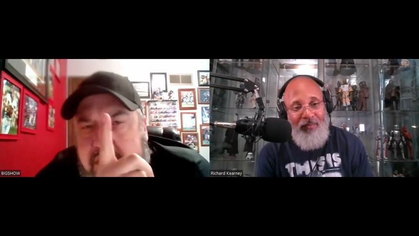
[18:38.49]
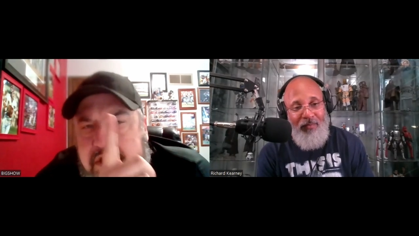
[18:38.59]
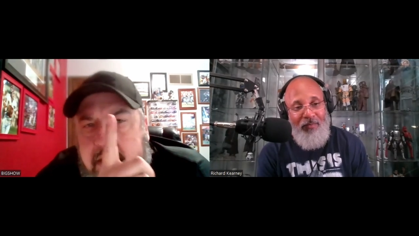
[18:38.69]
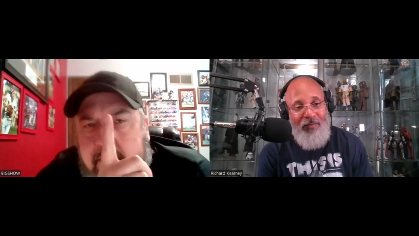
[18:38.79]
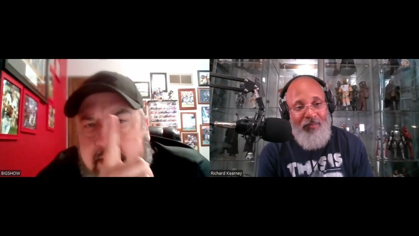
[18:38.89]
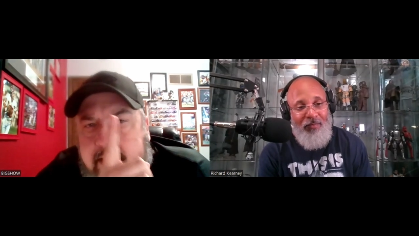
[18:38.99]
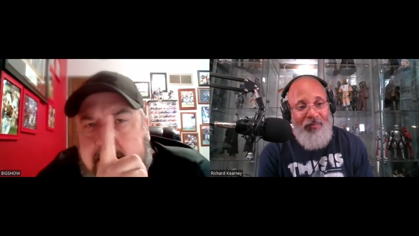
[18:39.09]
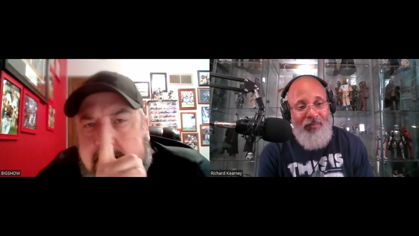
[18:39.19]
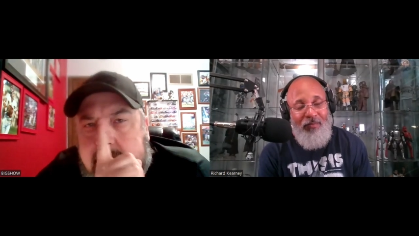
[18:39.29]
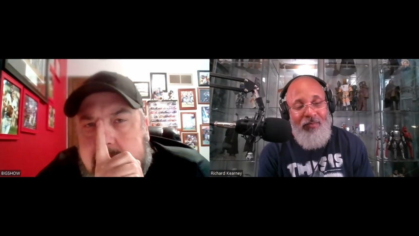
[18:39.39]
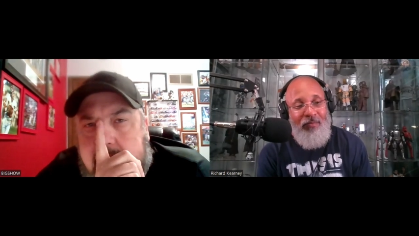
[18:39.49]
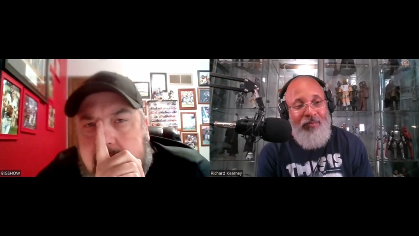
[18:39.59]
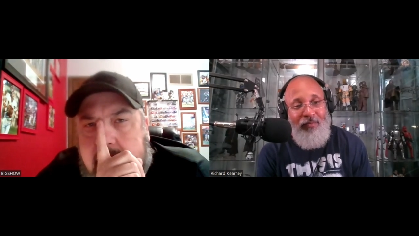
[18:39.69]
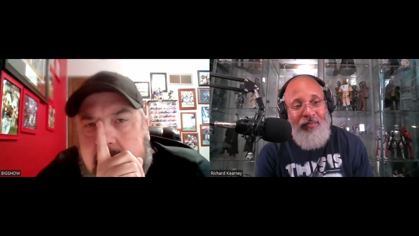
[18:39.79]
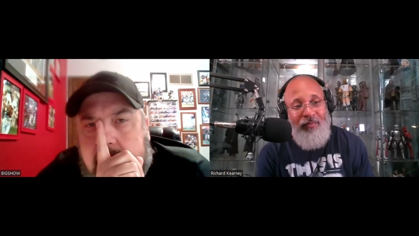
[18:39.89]
Speaker 1: I was just getting ready to get to
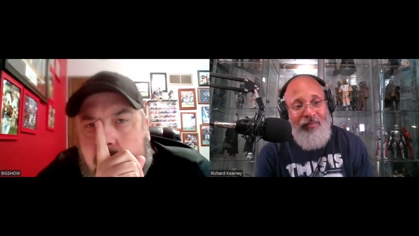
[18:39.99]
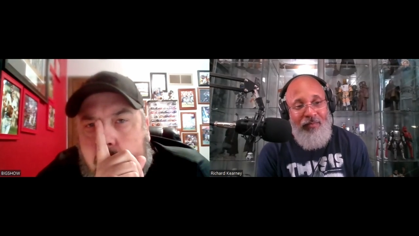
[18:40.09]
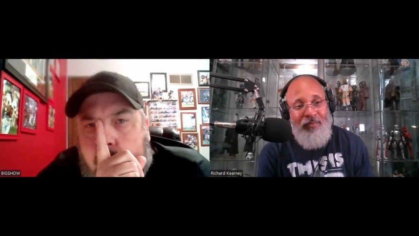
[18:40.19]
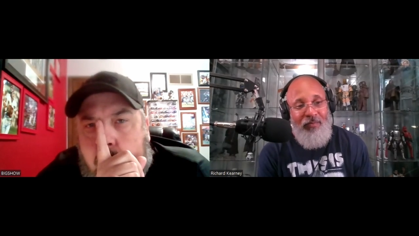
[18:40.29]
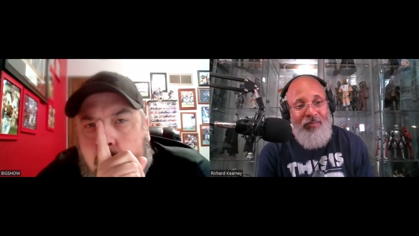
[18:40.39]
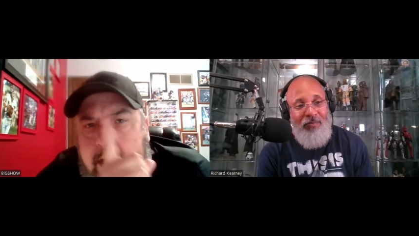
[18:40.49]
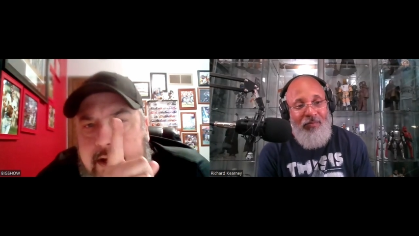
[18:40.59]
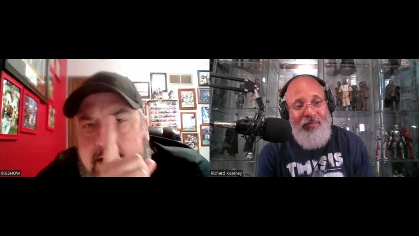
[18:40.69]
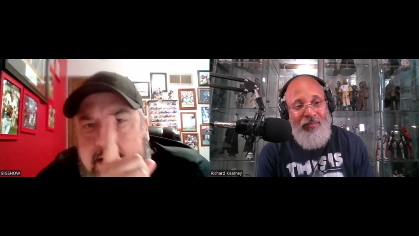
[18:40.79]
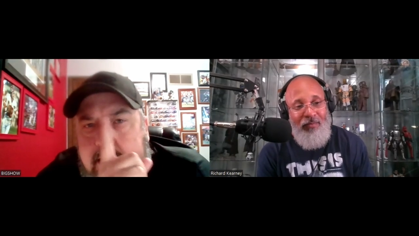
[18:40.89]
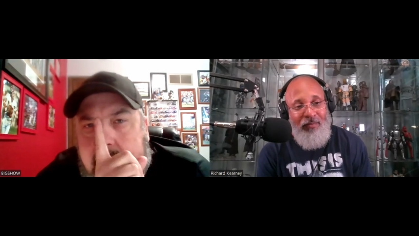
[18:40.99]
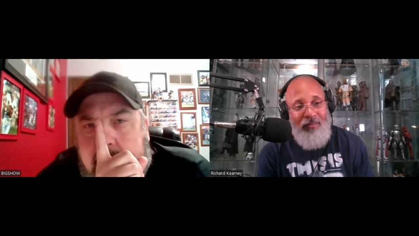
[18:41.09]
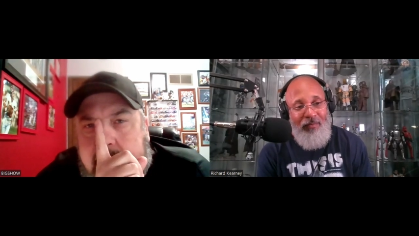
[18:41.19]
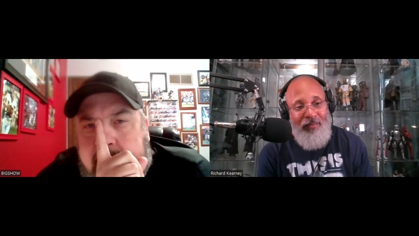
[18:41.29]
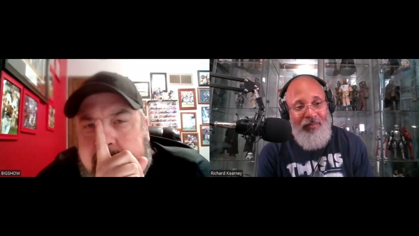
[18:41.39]
that. What
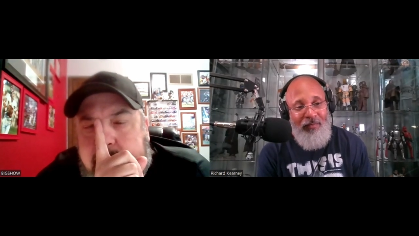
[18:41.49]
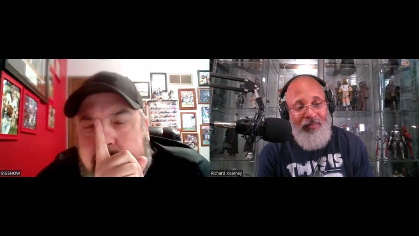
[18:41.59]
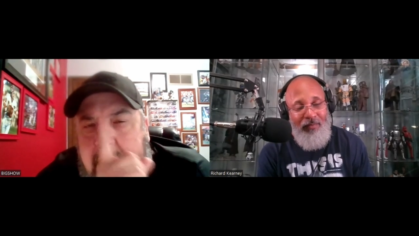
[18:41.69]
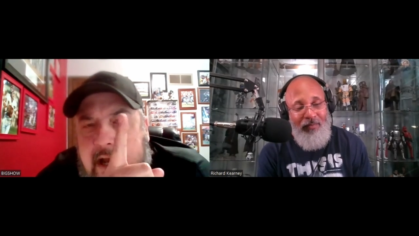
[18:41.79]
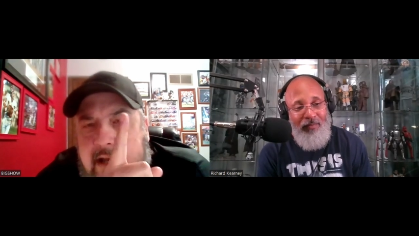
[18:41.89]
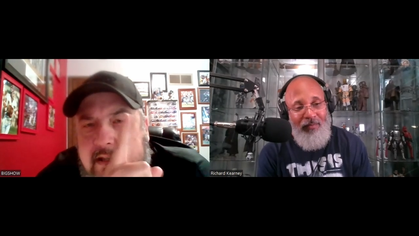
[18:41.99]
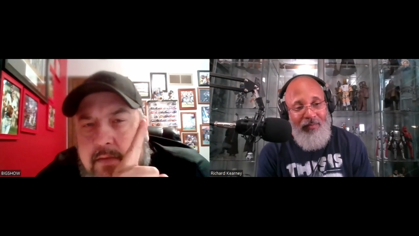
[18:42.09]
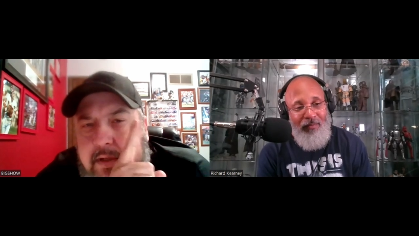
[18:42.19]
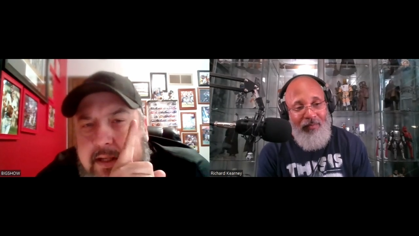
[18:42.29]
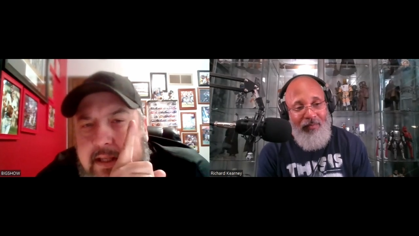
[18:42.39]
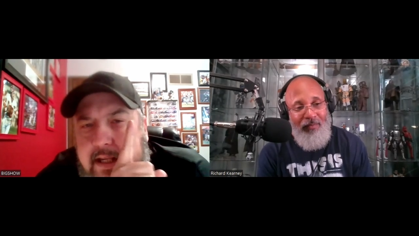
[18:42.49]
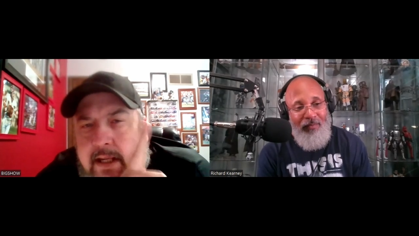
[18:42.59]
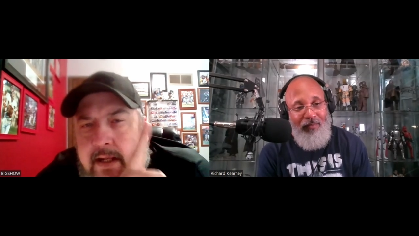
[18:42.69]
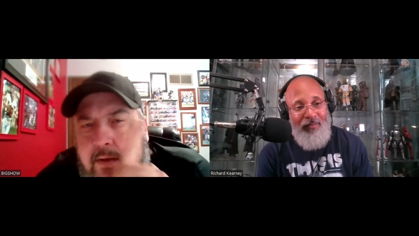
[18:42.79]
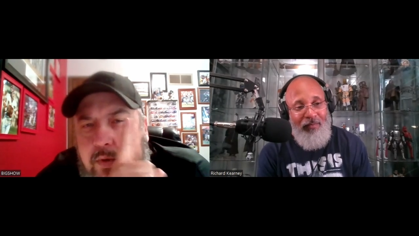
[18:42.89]
is possibly the
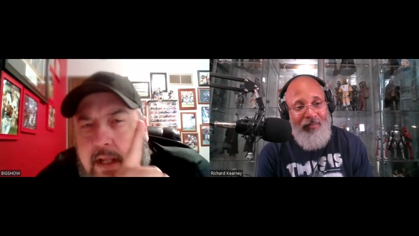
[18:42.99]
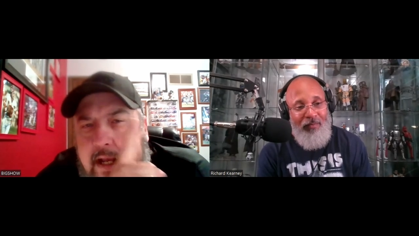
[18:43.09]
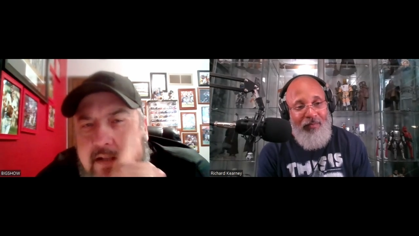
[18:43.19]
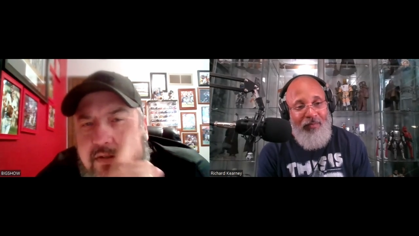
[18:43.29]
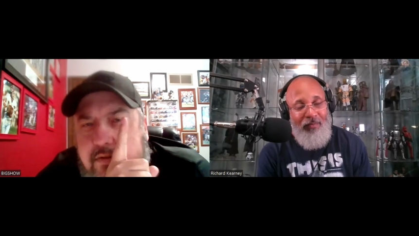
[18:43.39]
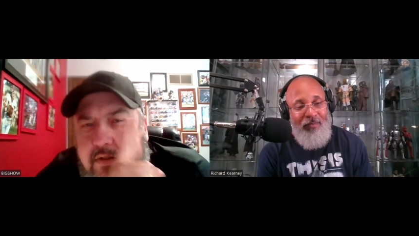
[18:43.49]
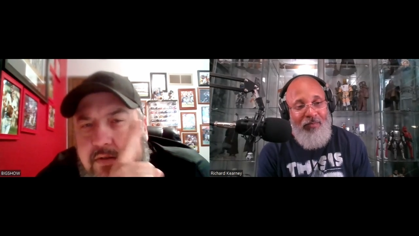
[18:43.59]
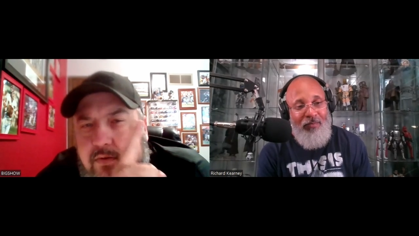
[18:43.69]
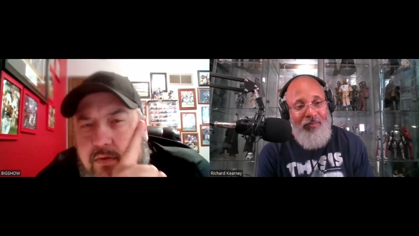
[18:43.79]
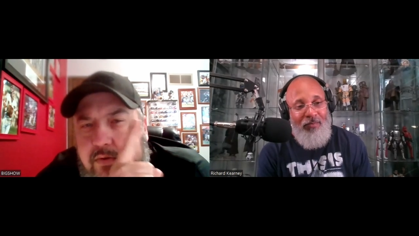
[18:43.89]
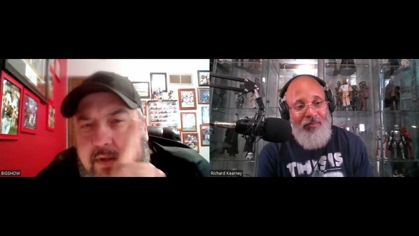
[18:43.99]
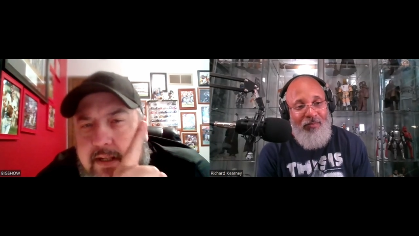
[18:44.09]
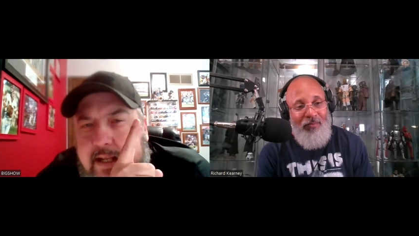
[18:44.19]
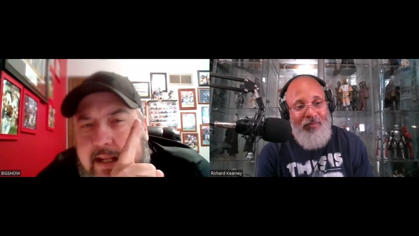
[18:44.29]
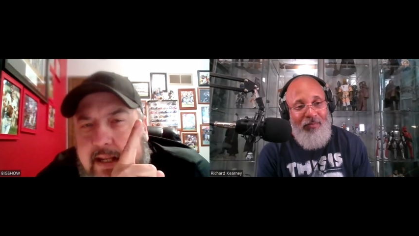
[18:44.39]
equalizer to it,
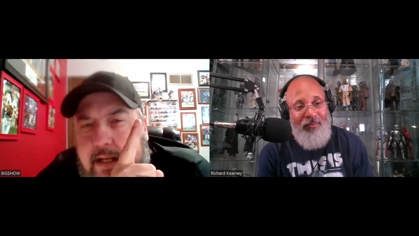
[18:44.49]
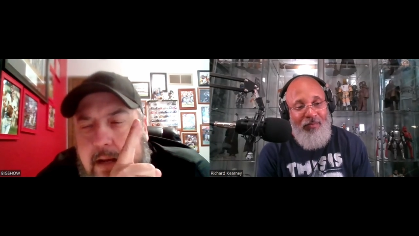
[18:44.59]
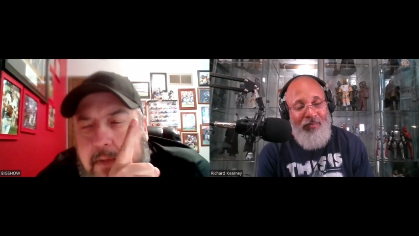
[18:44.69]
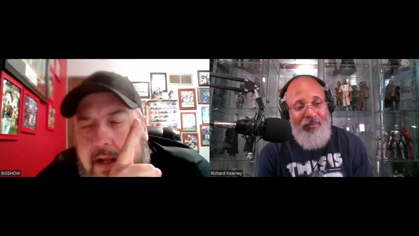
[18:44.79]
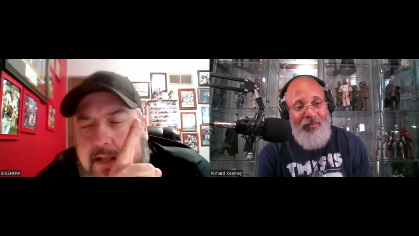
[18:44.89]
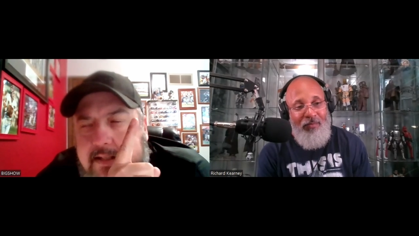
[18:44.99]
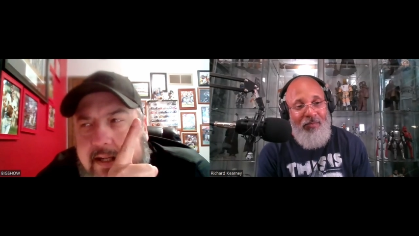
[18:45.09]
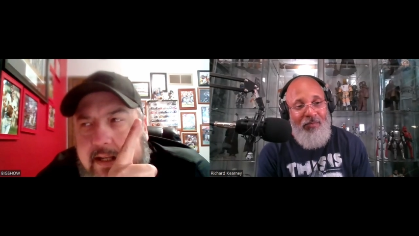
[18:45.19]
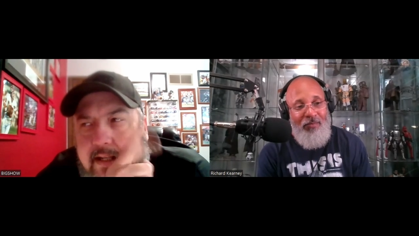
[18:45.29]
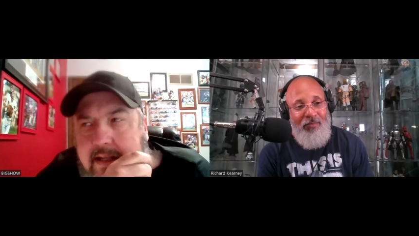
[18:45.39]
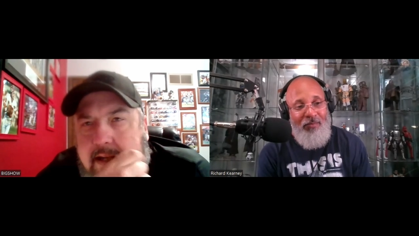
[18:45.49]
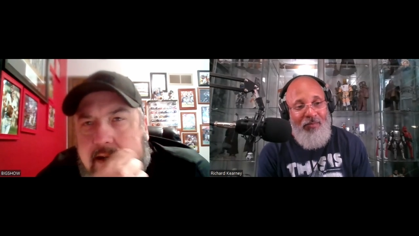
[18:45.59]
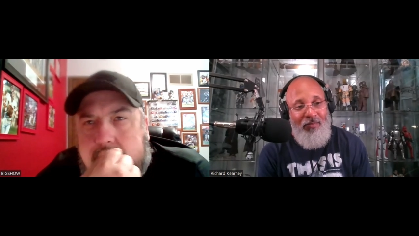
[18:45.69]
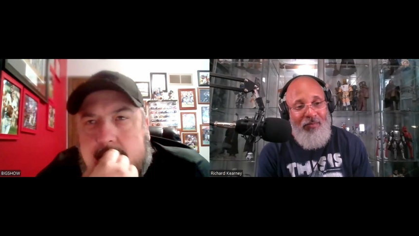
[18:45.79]
and I'm not saying that